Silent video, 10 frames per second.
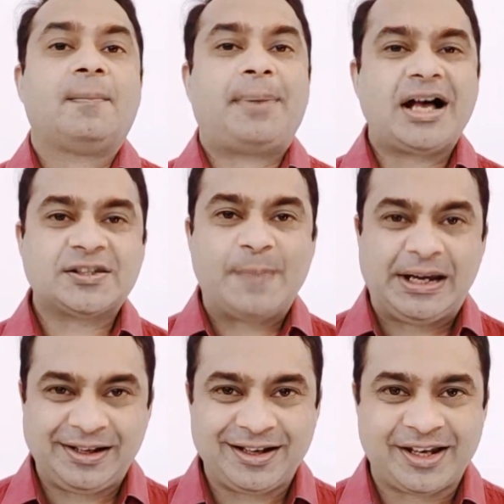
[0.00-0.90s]
Past
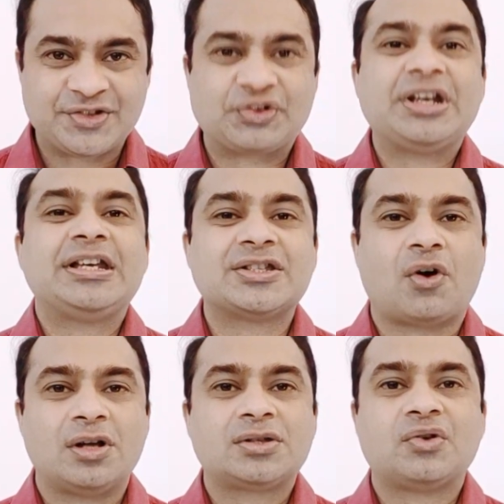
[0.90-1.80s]
medical history is
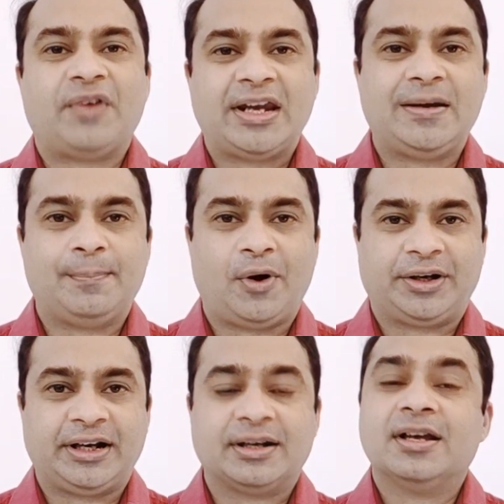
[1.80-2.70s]
also very
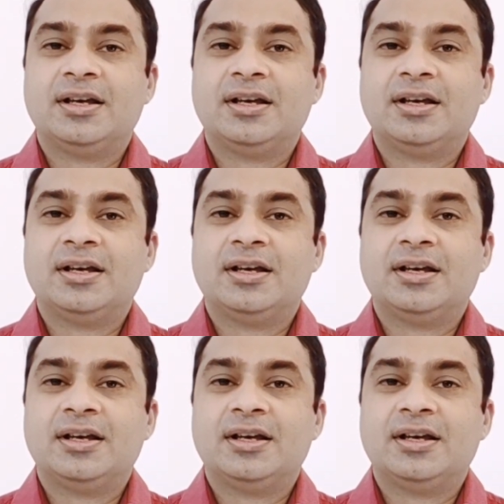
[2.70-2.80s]
important.